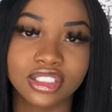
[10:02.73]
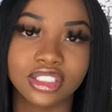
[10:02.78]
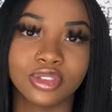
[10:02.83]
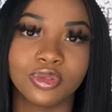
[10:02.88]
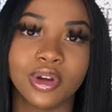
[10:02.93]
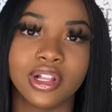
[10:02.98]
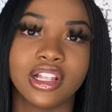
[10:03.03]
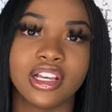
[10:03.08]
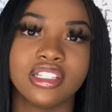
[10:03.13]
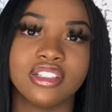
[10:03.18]

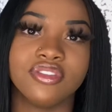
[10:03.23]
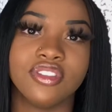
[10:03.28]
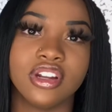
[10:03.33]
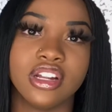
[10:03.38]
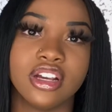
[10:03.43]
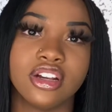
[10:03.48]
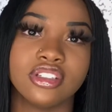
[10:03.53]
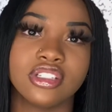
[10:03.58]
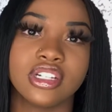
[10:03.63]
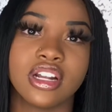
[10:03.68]
well as
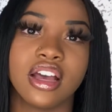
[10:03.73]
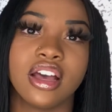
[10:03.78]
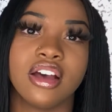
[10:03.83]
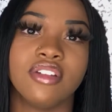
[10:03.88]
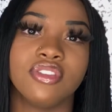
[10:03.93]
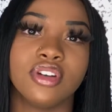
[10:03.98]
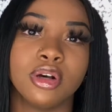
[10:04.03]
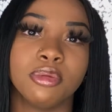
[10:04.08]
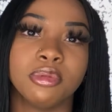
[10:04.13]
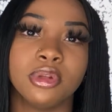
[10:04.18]
videos that I have
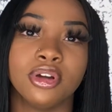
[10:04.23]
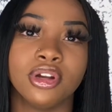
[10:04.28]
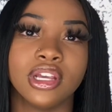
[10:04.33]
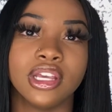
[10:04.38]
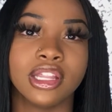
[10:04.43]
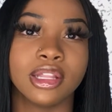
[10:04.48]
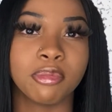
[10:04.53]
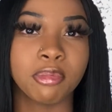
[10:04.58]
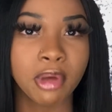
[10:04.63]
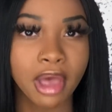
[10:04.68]
uploaded in
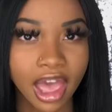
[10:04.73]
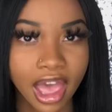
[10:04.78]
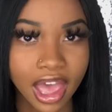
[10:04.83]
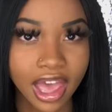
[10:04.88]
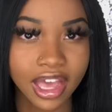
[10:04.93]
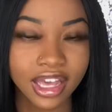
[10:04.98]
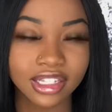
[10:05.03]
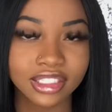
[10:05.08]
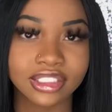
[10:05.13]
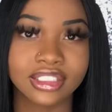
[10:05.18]
the
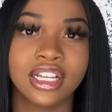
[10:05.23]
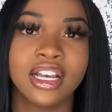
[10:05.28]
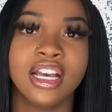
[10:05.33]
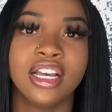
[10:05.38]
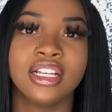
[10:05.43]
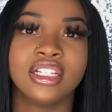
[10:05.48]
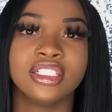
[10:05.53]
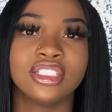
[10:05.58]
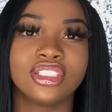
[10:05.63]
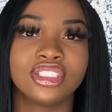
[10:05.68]
past.
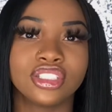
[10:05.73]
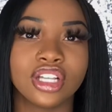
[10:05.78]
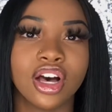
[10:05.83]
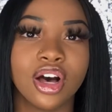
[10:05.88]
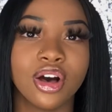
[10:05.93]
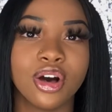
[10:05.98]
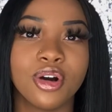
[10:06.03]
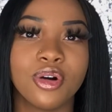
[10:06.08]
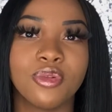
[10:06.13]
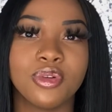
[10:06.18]

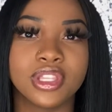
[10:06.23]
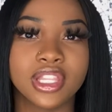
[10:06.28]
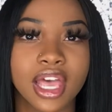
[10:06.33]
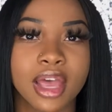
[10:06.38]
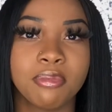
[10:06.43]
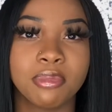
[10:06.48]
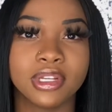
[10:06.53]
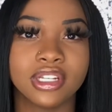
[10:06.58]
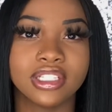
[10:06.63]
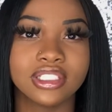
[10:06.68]
So with
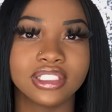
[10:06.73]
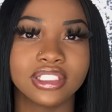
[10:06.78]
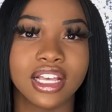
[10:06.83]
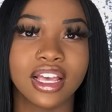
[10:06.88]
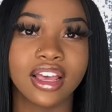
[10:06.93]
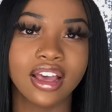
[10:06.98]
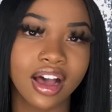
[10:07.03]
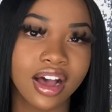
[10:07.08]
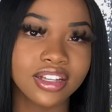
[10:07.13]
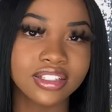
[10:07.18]
that being
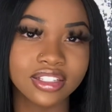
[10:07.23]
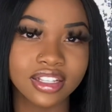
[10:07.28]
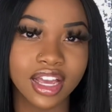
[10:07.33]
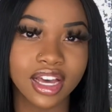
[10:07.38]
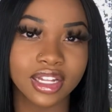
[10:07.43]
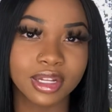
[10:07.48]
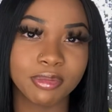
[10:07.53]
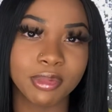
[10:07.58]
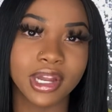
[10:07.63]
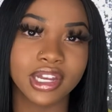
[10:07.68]
said, I'll see
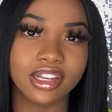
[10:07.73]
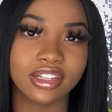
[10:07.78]
y'all in my next